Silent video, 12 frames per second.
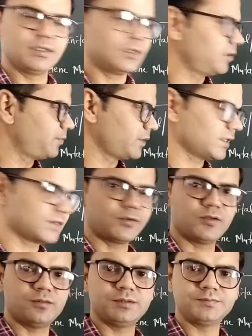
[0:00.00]
they pass
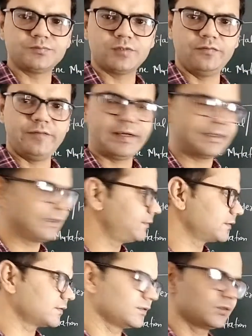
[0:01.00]
from a infected
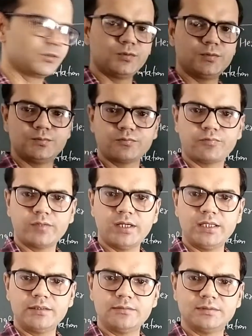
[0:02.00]
person to
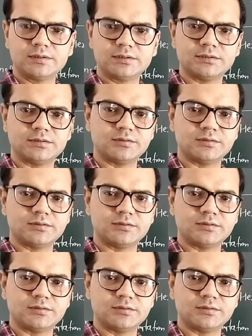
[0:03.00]
healthy person.